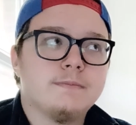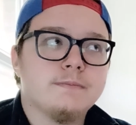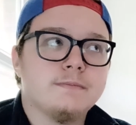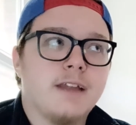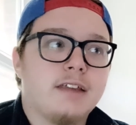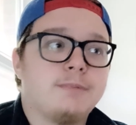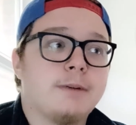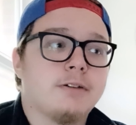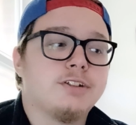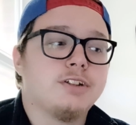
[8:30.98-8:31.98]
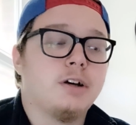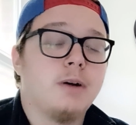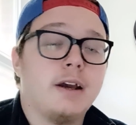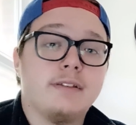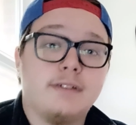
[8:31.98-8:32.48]
aspect ratio
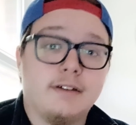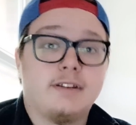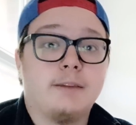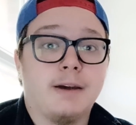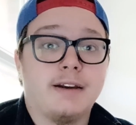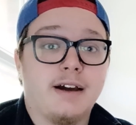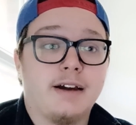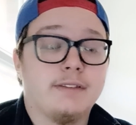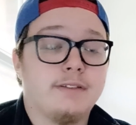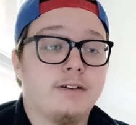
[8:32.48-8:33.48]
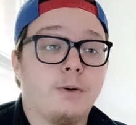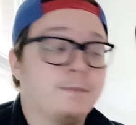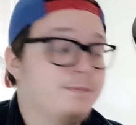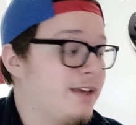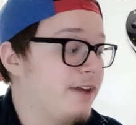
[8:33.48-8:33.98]
is 16:9. So
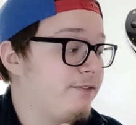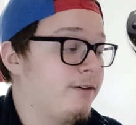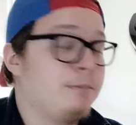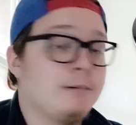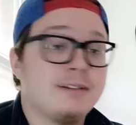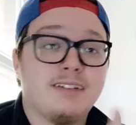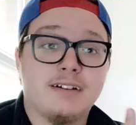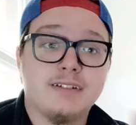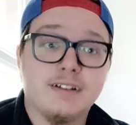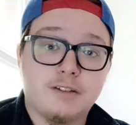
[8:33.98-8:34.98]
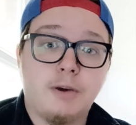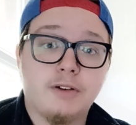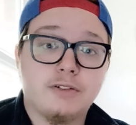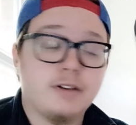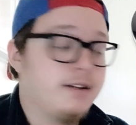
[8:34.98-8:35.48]
if I were to put this on this small
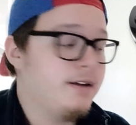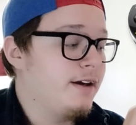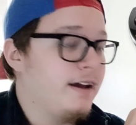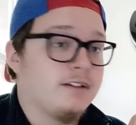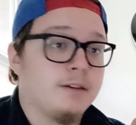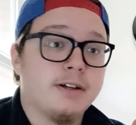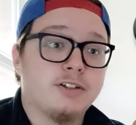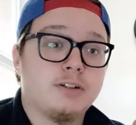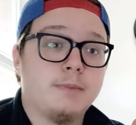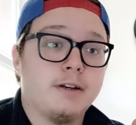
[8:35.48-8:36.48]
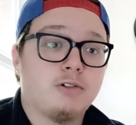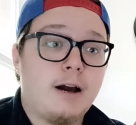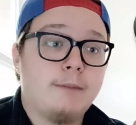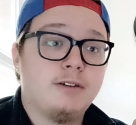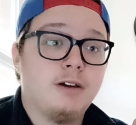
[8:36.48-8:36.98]
screen, it's going to be extremely
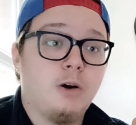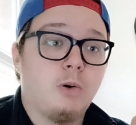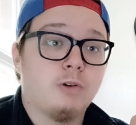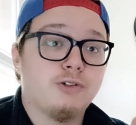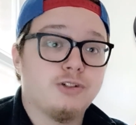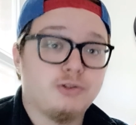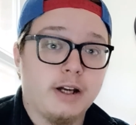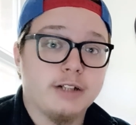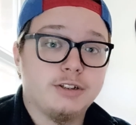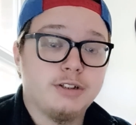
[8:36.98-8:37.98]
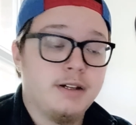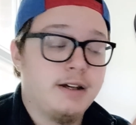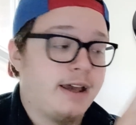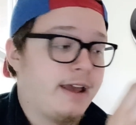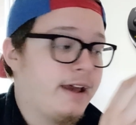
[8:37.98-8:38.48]
cropped or stretched.
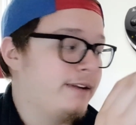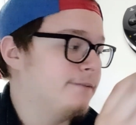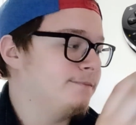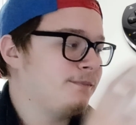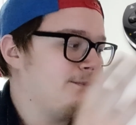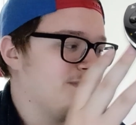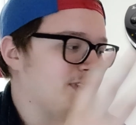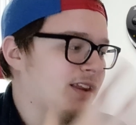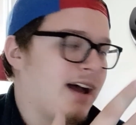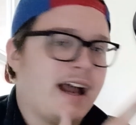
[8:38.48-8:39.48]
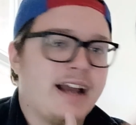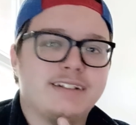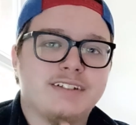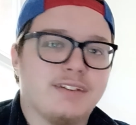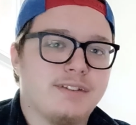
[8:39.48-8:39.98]
And I
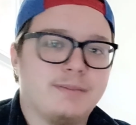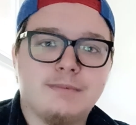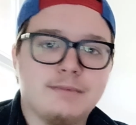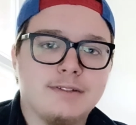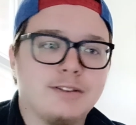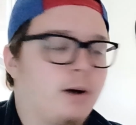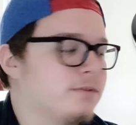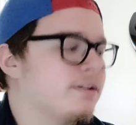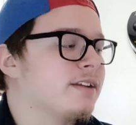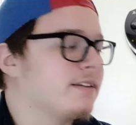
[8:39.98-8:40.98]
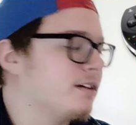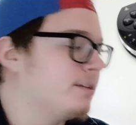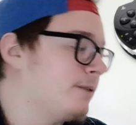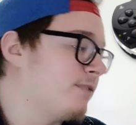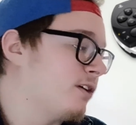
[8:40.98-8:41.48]
just don't think that's going to
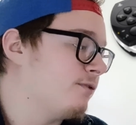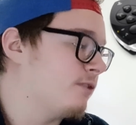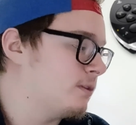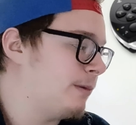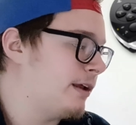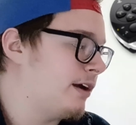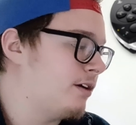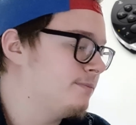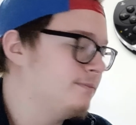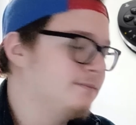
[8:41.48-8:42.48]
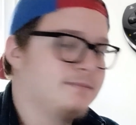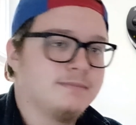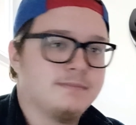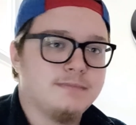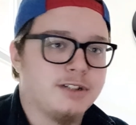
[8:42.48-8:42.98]
be very fun to play on.
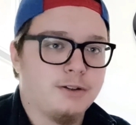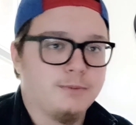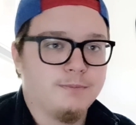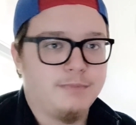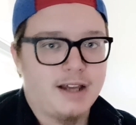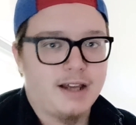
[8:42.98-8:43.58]
So yeah.